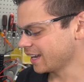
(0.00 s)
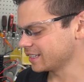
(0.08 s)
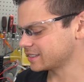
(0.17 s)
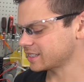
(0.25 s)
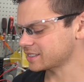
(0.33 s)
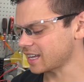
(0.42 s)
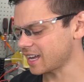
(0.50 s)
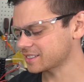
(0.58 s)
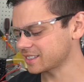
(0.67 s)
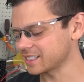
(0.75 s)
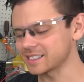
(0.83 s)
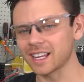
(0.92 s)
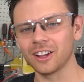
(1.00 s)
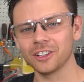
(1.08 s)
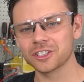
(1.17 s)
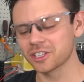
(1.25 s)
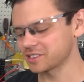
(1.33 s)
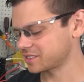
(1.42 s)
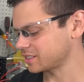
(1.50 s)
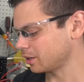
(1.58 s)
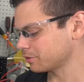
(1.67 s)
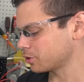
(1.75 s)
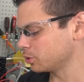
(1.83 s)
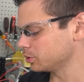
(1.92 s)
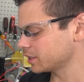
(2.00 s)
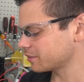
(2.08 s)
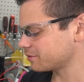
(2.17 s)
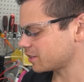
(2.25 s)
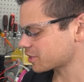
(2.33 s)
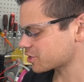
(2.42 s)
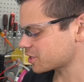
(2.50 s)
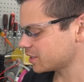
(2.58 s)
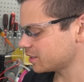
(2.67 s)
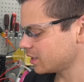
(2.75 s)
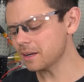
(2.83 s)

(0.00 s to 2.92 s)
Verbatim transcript: And it says it has an intelligent self-cooling function.